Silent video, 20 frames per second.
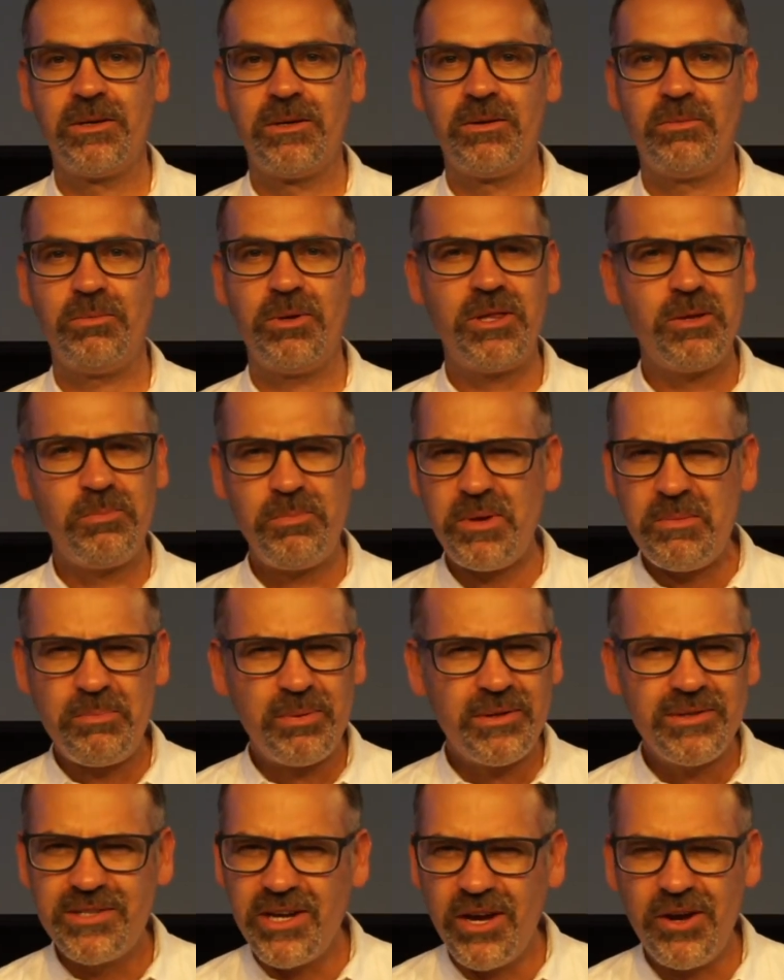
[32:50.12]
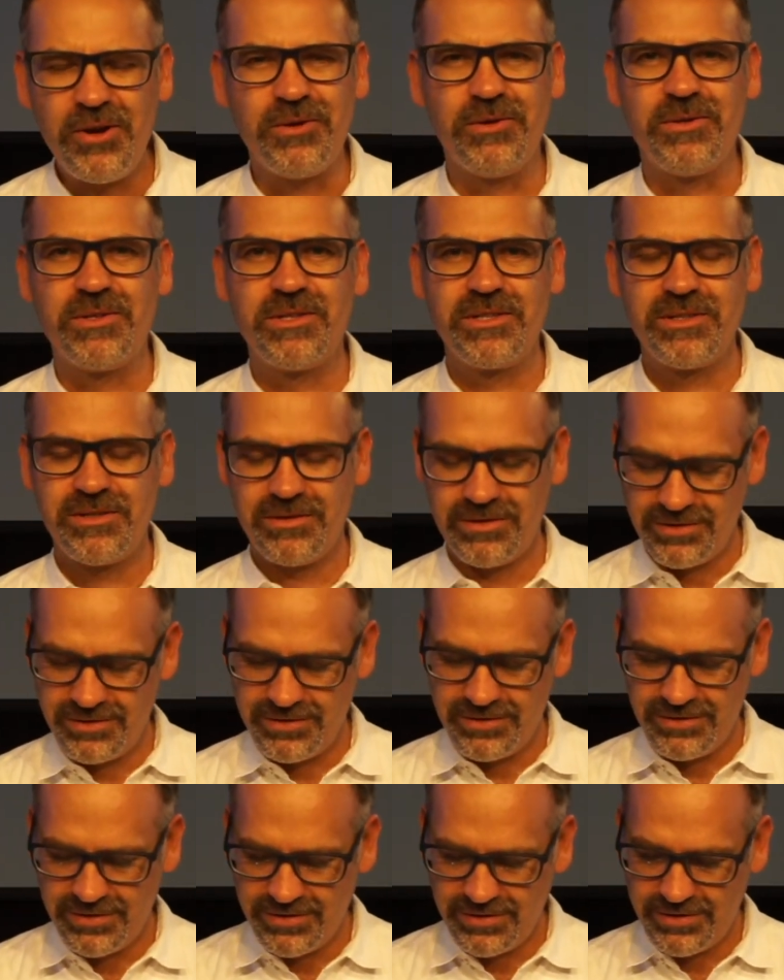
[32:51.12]
But the people don't.
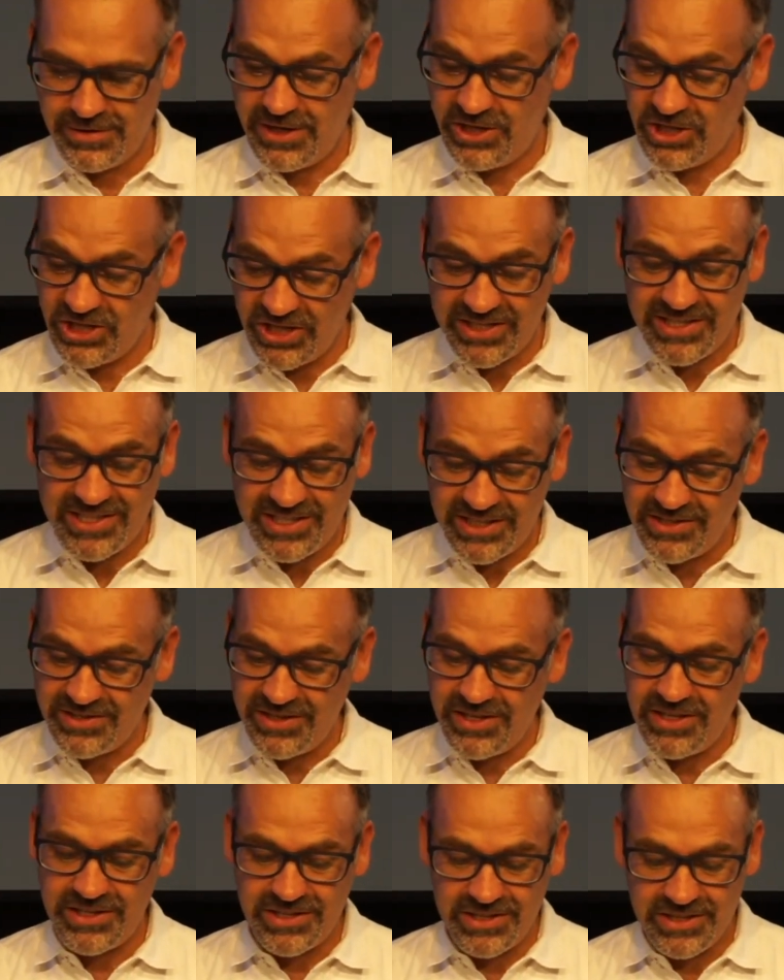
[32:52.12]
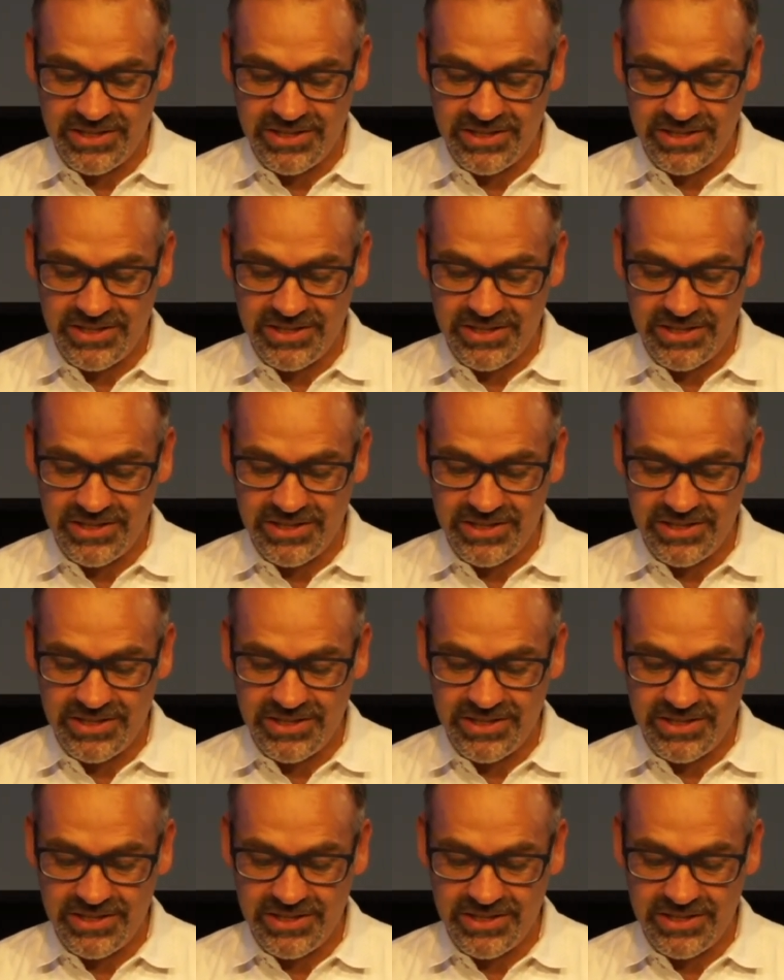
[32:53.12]
Actually, it says this.